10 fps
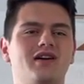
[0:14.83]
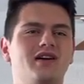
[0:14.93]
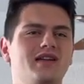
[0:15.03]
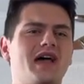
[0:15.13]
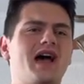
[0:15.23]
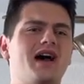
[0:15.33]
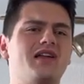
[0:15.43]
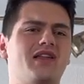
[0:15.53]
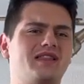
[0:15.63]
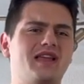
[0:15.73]
Yeah,
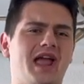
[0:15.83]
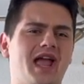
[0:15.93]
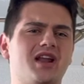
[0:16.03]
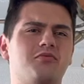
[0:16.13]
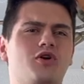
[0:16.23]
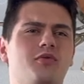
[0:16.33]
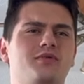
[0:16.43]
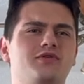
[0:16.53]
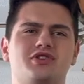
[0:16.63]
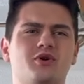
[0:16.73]
like the animal
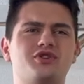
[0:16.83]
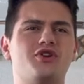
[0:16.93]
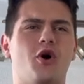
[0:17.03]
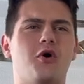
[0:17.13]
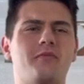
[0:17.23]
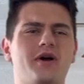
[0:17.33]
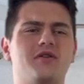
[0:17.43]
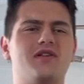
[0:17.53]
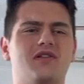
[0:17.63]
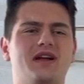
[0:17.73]
abuse, don't you know about
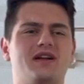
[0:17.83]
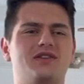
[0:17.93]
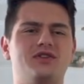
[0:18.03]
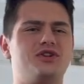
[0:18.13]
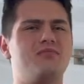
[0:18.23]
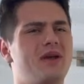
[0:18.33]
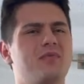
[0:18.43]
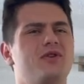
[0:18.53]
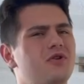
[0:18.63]
it? Like, you should maybe do a